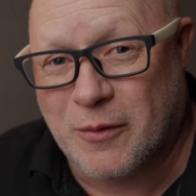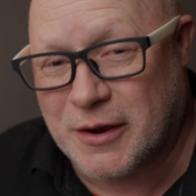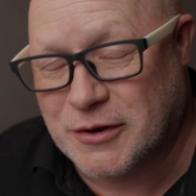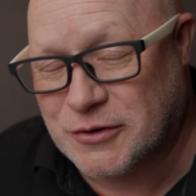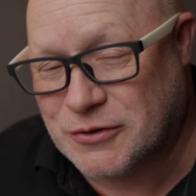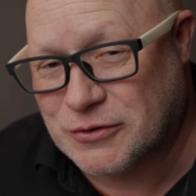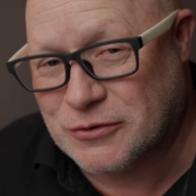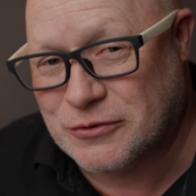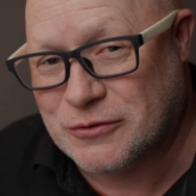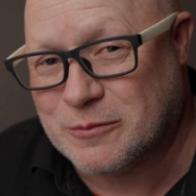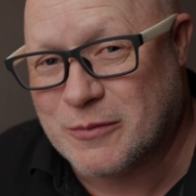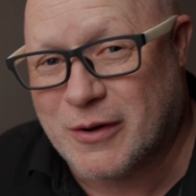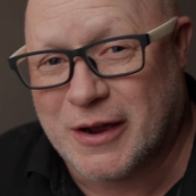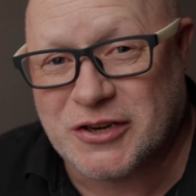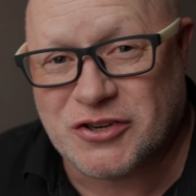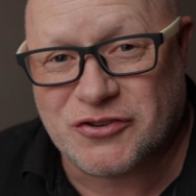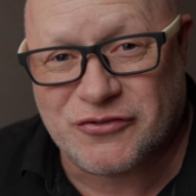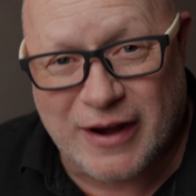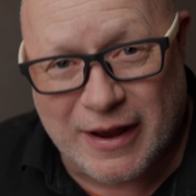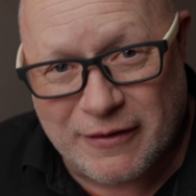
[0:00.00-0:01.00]
I do my
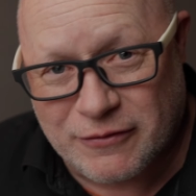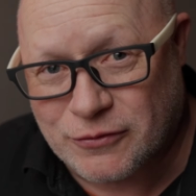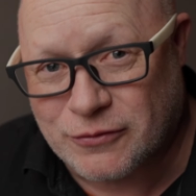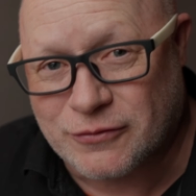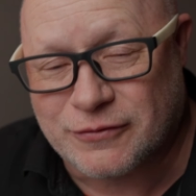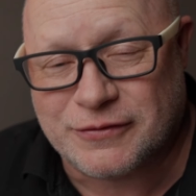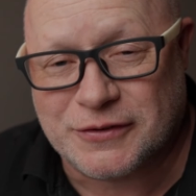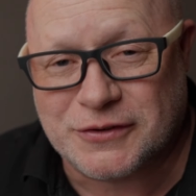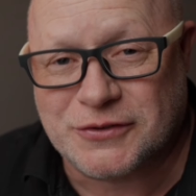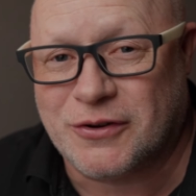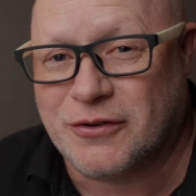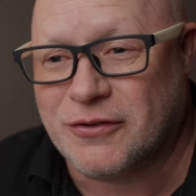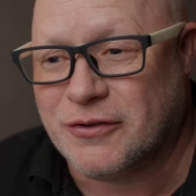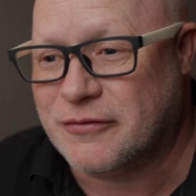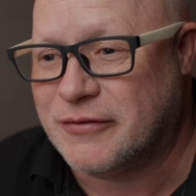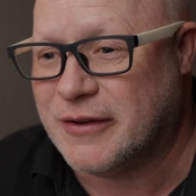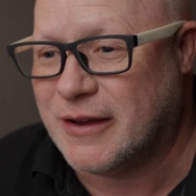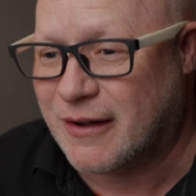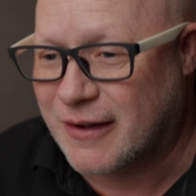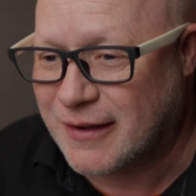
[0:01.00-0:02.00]
travel
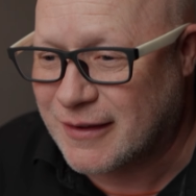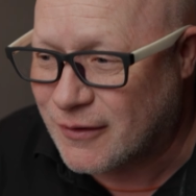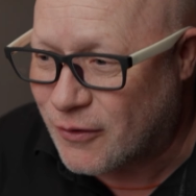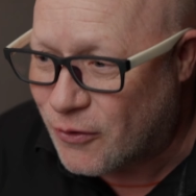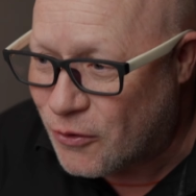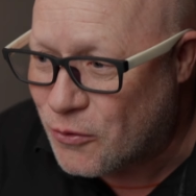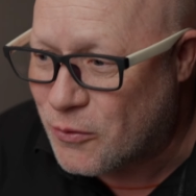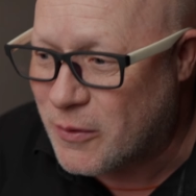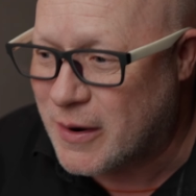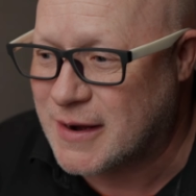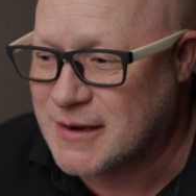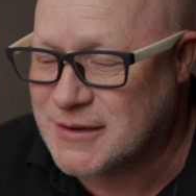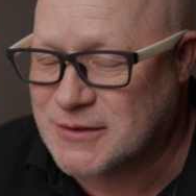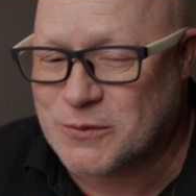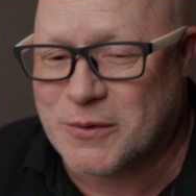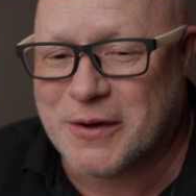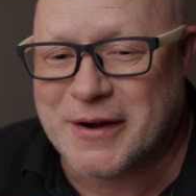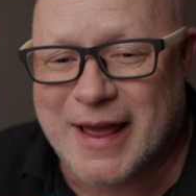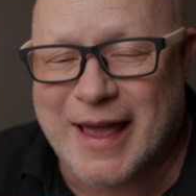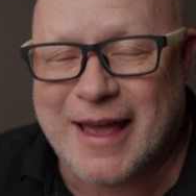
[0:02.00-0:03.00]
photography. I always
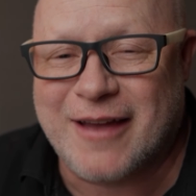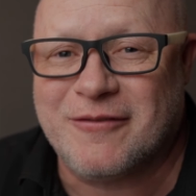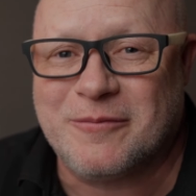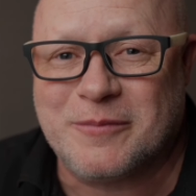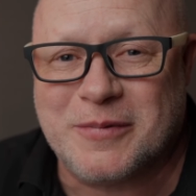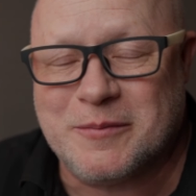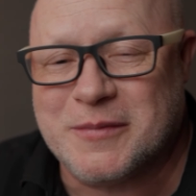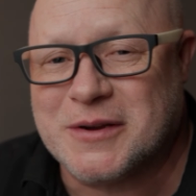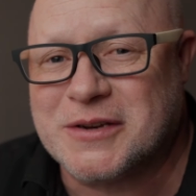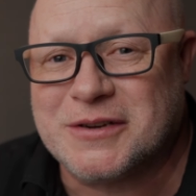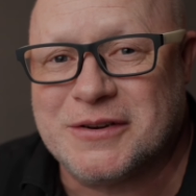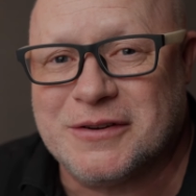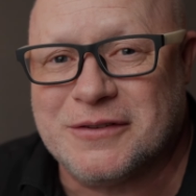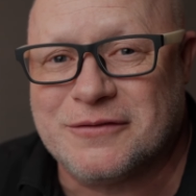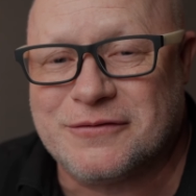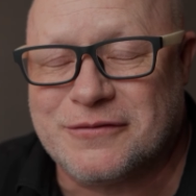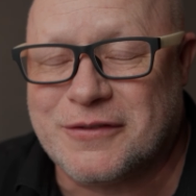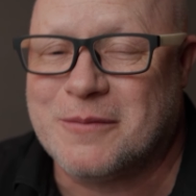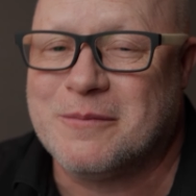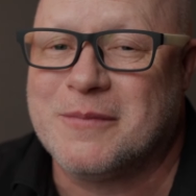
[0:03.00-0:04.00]
want to have permission
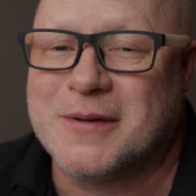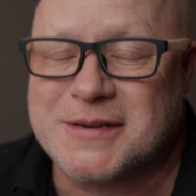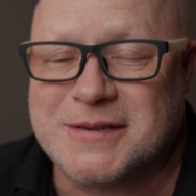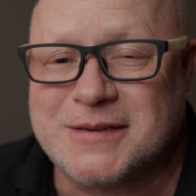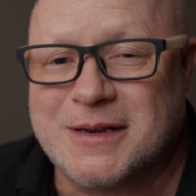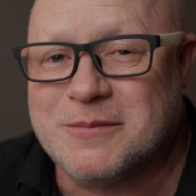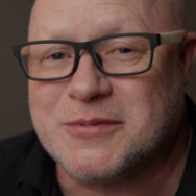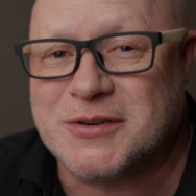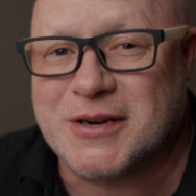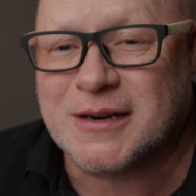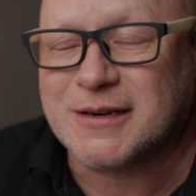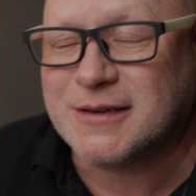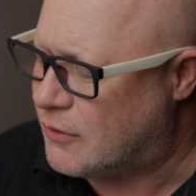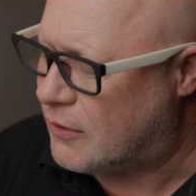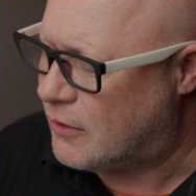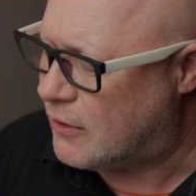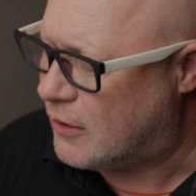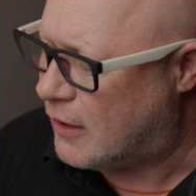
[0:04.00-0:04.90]
from my subject.